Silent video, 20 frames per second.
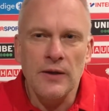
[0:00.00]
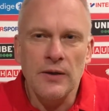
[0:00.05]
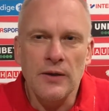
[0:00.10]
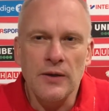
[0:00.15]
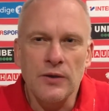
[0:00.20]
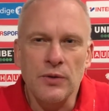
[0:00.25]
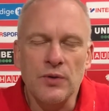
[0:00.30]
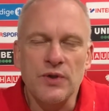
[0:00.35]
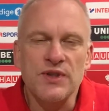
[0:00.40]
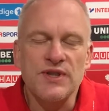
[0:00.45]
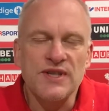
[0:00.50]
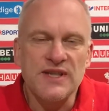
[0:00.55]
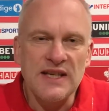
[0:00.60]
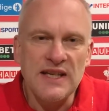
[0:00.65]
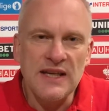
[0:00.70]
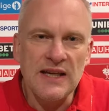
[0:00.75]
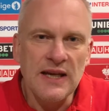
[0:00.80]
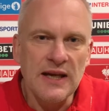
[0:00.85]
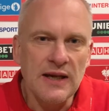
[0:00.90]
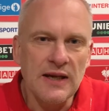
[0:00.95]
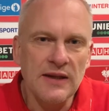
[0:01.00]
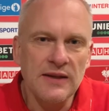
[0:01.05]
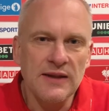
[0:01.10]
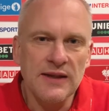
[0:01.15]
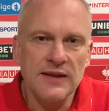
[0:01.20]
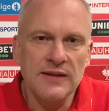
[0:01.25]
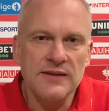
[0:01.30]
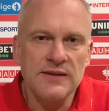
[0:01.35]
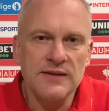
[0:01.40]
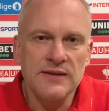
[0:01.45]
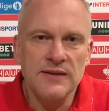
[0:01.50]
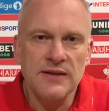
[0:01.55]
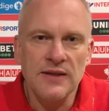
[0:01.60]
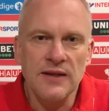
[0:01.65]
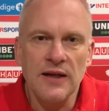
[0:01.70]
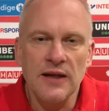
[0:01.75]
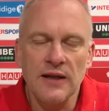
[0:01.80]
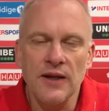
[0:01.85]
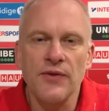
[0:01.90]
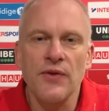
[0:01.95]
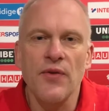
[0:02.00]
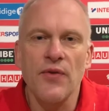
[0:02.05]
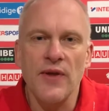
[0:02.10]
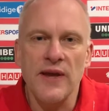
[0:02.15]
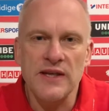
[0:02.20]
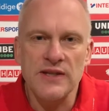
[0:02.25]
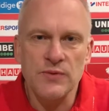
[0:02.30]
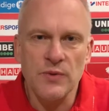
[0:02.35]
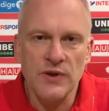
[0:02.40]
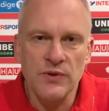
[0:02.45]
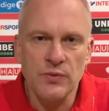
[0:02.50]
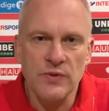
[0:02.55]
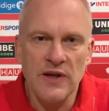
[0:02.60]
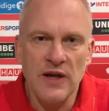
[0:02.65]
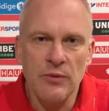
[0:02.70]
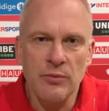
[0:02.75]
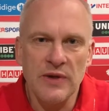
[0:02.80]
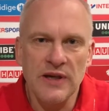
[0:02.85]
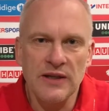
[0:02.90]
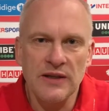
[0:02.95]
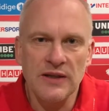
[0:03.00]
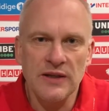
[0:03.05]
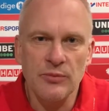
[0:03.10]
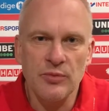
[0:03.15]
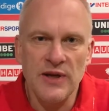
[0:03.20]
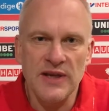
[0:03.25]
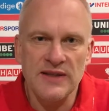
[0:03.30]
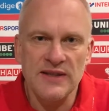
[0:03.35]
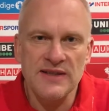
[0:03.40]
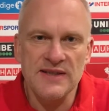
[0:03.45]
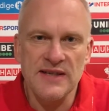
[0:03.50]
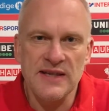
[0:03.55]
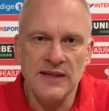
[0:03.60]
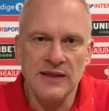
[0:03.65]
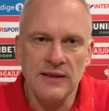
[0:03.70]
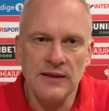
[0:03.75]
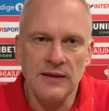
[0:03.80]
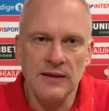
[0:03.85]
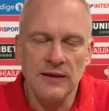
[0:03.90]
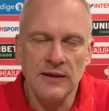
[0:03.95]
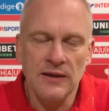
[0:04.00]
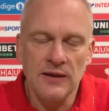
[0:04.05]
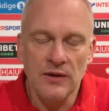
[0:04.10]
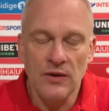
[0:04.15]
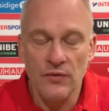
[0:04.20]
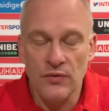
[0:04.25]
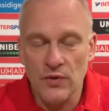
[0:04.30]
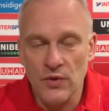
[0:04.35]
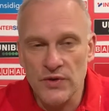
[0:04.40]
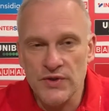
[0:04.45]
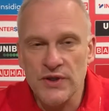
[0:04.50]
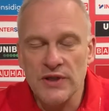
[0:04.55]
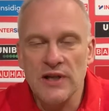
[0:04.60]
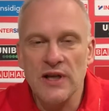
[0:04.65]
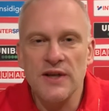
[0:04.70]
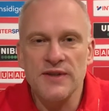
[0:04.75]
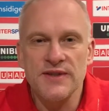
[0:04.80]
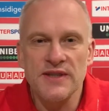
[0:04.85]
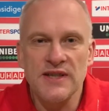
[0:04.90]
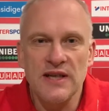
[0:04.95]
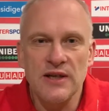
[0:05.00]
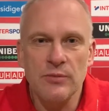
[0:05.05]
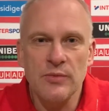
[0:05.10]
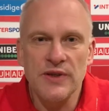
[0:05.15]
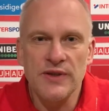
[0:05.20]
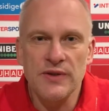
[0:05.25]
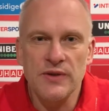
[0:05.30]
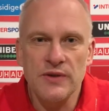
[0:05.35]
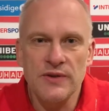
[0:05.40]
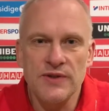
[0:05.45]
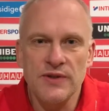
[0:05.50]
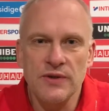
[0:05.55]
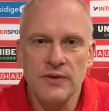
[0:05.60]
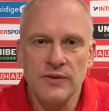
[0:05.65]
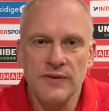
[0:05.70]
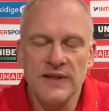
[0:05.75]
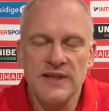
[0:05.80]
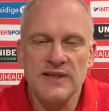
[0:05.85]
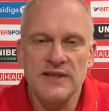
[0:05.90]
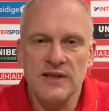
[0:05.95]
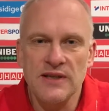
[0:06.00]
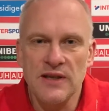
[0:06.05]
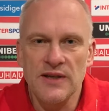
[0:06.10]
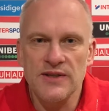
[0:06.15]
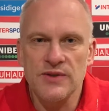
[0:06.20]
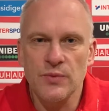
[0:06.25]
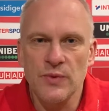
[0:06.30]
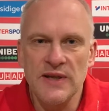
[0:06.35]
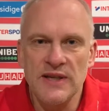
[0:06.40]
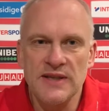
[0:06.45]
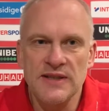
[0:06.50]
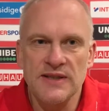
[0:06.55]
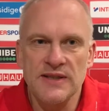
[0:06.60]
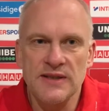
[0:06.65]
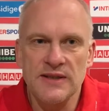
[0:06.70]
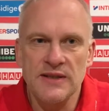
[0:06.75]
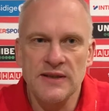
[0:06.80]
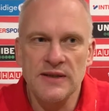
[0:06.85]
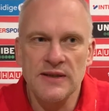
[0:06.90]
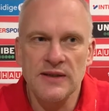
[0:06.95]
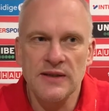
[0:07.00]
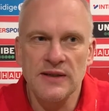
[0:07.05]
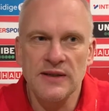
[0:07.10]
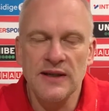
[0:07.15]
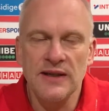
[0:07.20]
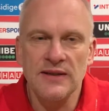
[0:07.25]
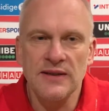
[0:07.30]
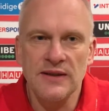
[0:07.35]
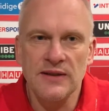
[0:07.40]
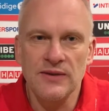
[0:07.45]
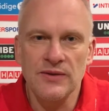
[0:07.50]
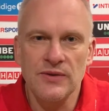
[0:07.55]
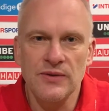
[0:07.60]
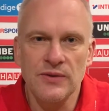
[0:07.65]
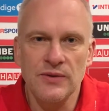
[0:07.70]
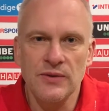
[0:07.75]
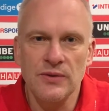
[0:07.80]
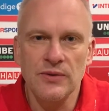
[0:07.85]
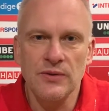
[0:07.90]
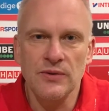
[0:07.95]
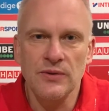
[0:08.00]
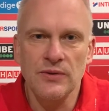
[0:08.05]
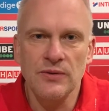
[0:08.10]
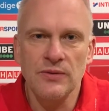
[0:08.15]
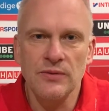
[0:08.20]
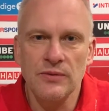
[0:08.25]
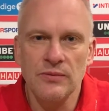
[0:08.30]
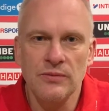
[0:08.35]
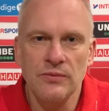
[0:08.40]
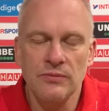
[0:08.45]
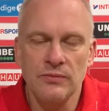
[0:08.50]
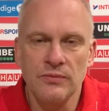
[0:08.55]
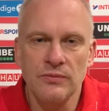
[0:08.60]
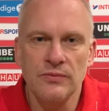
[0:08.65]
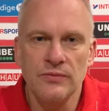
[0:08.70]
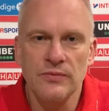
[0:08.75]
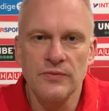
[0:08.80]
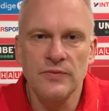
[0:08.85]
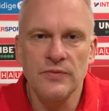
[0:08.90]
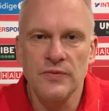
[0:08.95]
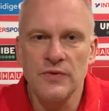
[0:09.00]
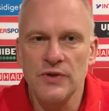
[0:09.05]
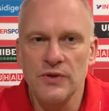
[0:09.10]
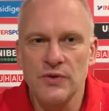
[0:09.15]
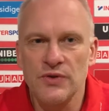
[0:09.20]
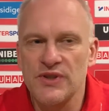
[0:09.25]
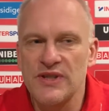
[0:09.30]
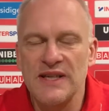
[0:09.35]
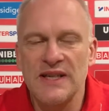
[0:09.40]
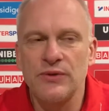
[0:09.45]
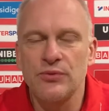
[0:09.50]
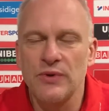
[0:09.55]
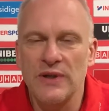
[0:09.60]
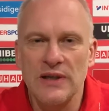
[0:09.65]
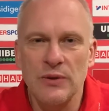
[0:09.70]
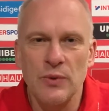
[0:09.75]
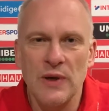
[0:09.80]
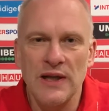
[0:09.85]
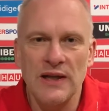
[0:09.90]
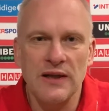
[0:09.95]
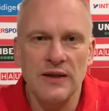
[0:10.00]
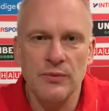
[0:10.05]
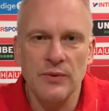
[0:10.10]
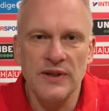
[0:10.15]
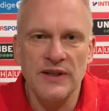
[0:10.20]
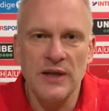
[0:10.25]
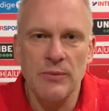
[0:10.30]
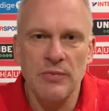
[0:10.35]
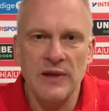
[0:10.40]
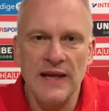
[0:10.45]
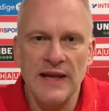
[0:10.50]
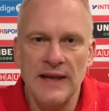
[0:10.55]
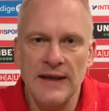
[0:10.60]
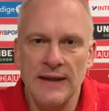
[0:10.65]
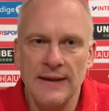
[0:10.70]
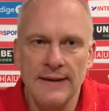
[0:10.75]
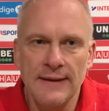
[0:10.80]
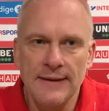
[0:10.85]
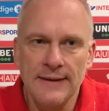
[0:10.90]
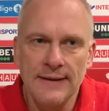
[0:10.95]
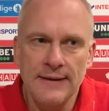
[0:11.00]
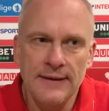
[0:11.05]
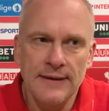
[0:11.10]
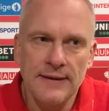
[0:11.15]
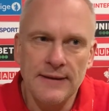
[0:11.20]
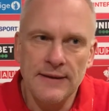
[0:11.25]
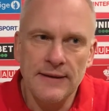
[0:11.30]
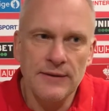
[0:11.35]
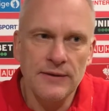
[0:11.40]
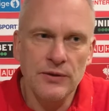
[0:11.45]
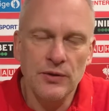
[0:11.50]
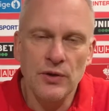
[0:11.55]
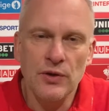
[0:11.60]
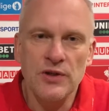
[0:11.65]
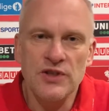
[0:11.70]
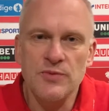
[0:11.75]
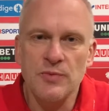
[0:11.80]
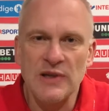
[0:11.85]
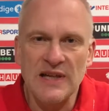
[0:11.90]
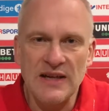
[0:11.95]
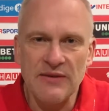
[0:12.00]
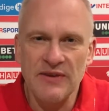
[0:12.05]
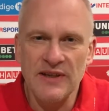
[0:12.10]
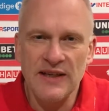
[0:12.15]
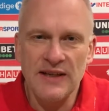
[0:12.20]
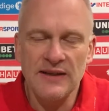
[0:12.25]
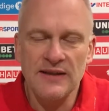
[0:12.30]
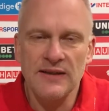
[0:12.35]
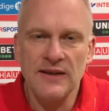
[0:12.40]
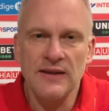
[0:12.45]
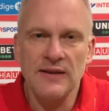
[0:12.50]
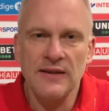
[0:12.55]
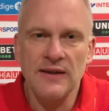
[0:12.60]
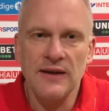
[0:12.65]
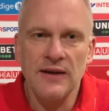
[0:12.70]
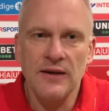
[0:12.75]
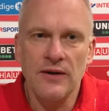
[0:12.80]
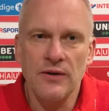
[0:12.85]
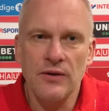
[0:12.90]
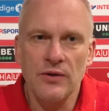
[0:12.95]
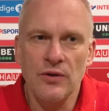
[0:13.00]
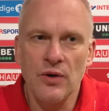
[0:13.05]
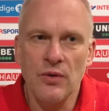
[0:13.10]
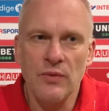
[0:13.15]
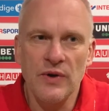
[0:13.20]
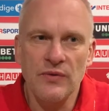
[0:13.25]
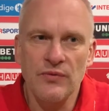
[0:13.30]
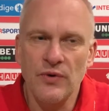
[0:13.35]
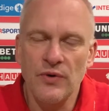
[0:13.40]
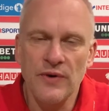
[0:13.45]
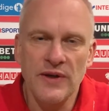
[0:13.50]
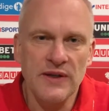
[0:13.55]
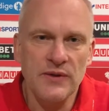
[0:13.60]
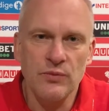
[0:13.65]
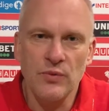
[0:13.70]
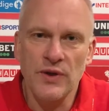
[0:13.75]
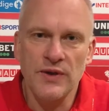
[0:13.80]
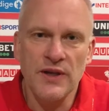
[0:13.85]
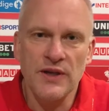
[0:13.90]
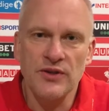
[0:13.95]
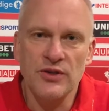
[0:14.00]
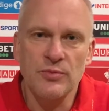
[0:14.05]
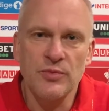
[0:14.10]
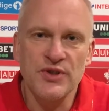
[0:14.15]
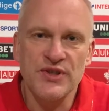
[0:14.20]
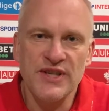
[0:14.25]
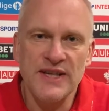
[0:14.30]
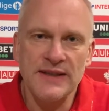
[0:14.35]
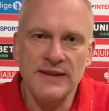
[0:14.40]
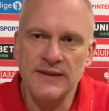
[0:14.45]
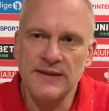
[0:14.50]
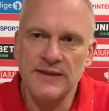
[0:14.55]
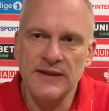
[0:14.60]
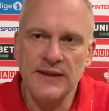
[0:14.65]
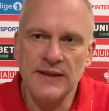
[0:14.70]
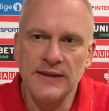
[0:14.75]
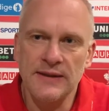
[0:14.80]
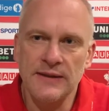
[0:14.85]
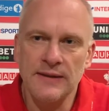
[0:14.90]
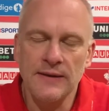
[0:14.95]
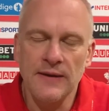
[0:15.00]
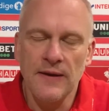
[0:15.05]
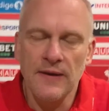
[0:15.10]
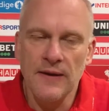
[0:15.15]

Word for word: you could see that a lot of things what we have been practicing, of course the last year, but also these last weeks, uh, getting to, you see it really well when they play. Uh, the girls believe in it and they are going for it 100%. And